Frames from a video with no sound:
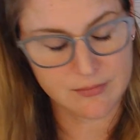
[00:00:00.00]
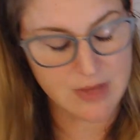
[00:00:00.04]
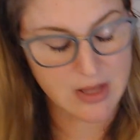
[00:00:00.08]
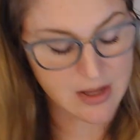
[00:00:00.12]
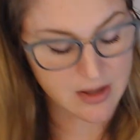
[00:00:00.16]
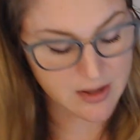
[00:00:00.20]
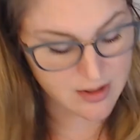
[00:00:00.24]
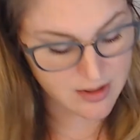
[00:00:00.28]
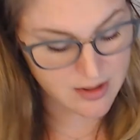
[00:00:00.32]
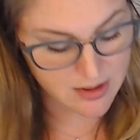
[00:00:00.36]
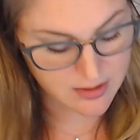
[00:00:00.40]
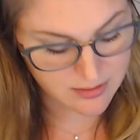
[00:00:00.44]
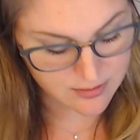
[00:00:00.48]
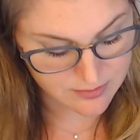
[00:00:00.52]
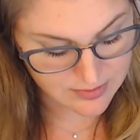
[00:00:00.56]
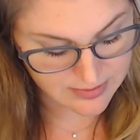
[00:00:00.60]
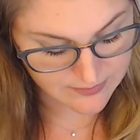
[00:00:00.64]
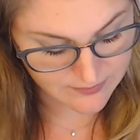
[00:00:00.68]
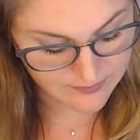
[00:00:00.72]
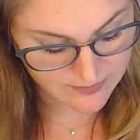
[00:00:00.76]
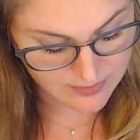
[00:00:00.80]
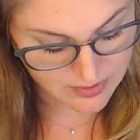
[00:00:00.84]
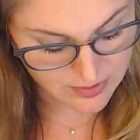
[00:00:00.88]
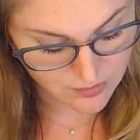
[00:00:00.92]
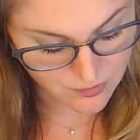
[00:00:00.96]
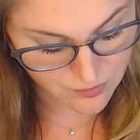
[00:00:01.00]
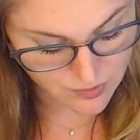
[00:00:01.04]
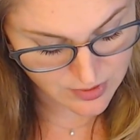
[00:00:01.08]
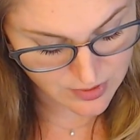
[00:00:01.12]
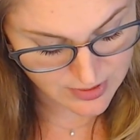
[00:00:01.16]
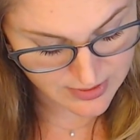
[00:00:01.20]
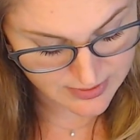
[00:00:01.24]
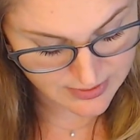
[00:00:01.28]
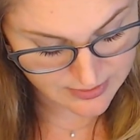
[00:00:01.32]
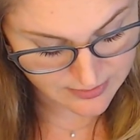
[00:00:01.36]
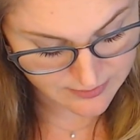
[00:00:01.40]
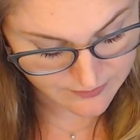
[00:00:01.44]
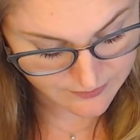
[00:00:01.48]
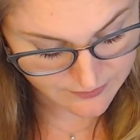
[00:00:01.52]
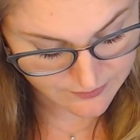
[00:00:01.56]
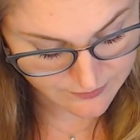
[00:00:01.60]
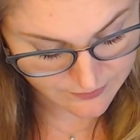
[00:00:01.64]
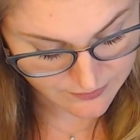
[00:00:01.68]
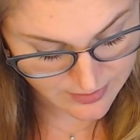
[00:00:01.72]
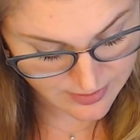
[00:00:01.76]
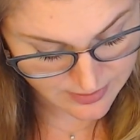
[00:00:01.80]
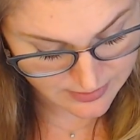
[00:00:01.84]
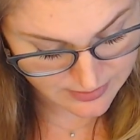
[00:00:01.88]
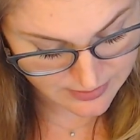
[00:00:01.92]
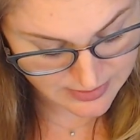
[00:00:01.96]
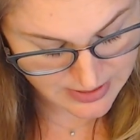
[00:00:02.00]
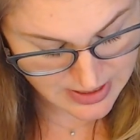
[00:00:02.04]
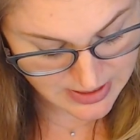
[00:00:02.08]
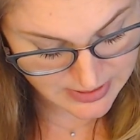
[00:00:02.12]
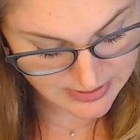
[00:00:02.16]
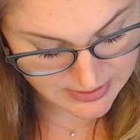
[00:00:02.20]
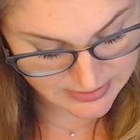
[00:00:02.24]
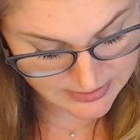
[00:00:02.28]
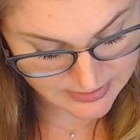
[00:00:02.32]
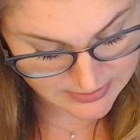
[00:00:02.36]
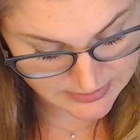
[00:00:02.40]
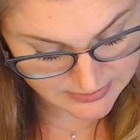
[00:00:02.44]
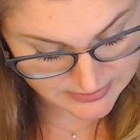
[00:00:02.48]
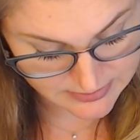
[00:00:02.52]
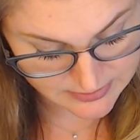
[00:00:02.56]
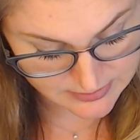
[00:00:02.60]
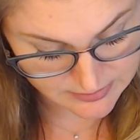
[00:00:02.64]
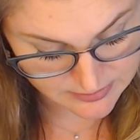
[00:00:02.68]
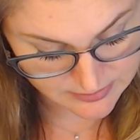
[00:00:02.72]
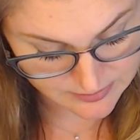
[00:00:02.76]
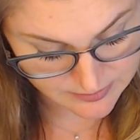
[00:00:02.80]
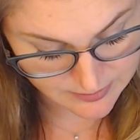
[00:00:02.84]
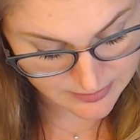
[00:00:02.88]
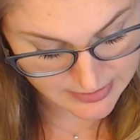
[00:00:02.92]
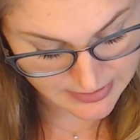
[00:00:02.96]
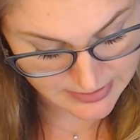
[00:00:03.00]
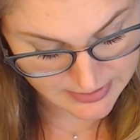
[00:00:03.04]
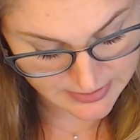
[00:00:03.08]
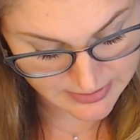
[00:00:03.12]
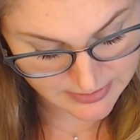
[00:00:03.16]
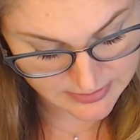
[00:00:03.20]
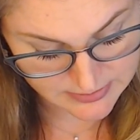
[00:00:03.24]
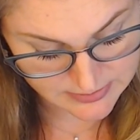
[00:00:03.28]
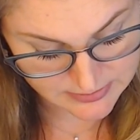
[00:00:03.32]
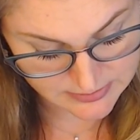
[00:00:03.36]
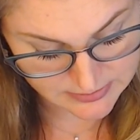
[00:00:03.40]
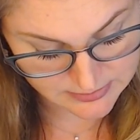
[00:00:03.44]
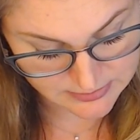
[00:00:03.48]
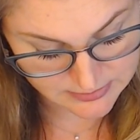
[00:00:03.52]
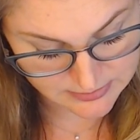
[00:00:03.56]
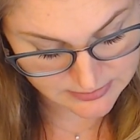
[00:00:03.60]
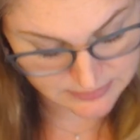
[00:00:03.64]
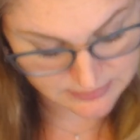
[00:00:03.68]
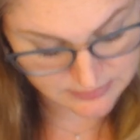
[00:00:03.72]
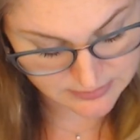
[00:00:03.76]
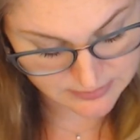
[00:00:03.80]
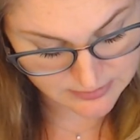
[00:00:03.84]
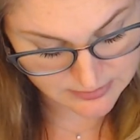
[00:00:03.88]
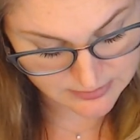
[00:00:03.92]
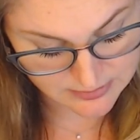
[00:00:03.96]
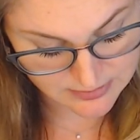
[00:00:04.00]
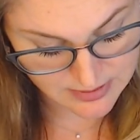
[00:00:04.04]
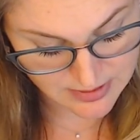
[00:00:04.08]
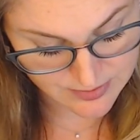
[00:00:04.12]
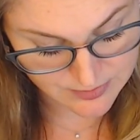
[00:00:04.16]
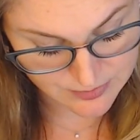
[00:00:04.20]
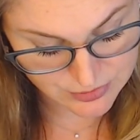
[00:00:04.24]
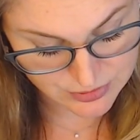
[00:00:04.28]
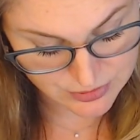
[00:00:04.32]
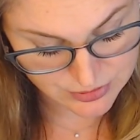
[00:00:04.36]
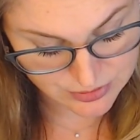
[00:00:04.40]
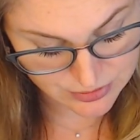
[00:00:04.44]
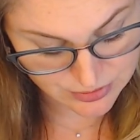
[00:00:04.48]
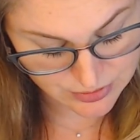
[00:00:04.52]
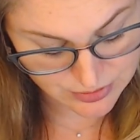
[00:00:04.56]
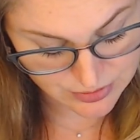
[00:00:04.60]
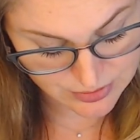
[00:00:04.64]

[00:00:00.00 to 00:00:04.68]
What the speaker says: I don't even know what the fuck that is, but I'm sure